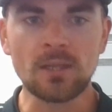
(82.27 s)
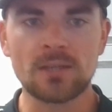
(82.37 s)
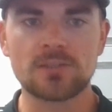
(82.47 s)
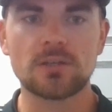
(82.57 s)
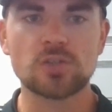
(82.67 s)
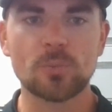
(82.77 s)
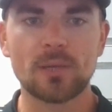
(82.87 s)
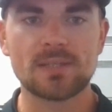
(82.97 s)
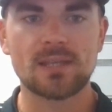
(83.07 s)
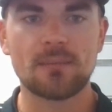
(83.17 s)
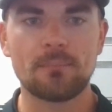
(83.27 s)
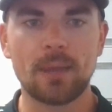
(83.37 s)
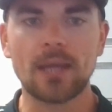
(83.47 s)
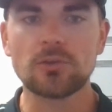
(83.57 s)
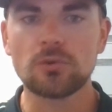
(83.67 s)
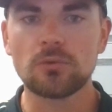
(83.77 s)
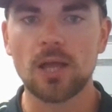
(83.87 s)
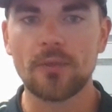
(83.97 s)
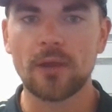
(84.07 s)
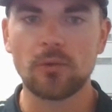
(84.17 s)
And it starts out by saying backdoor
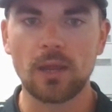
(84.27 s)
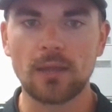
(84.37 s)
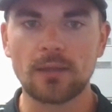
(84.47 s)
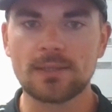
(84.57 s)
Roth IRA